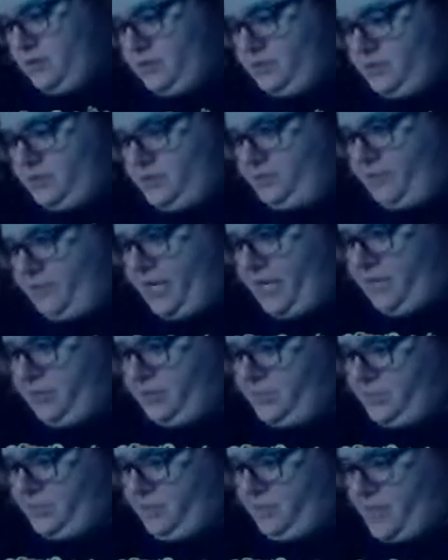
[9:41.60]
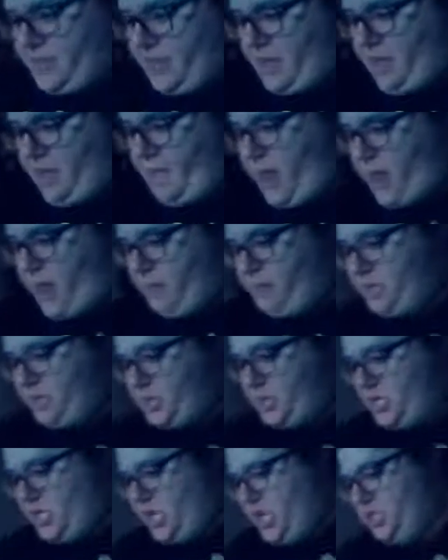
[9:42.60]
Sprinkle some of that
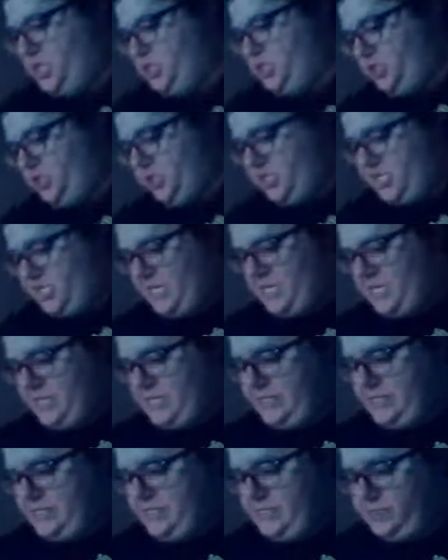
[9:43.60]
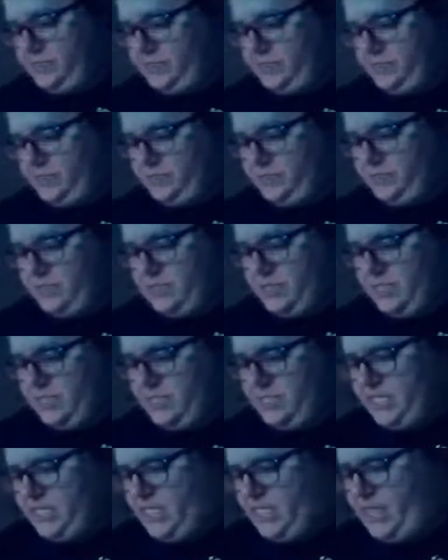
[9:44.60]
Parmesan cheese,
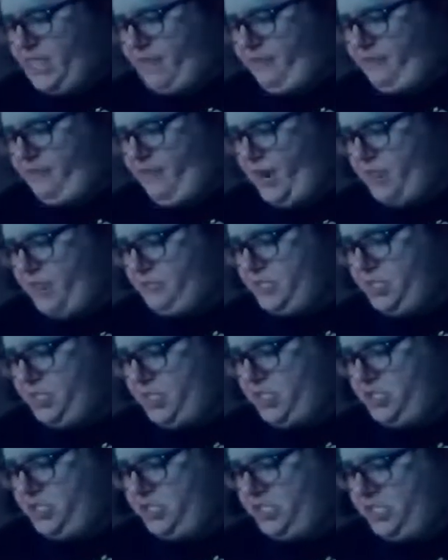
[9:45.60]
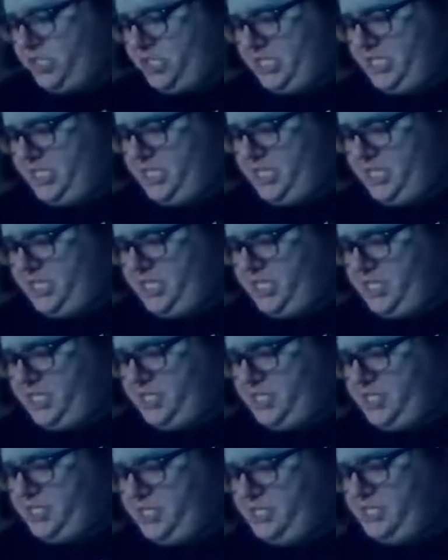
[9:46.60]
because I love Parmesan
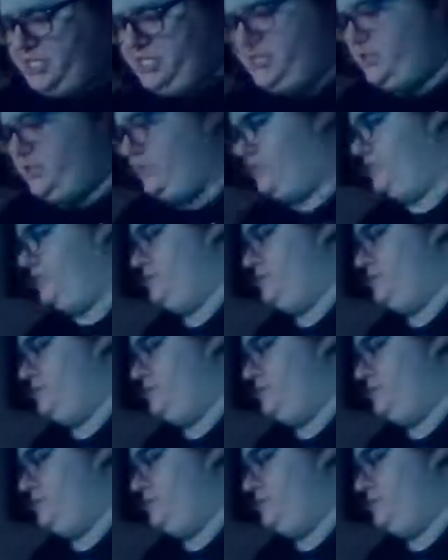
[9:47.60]
cheese.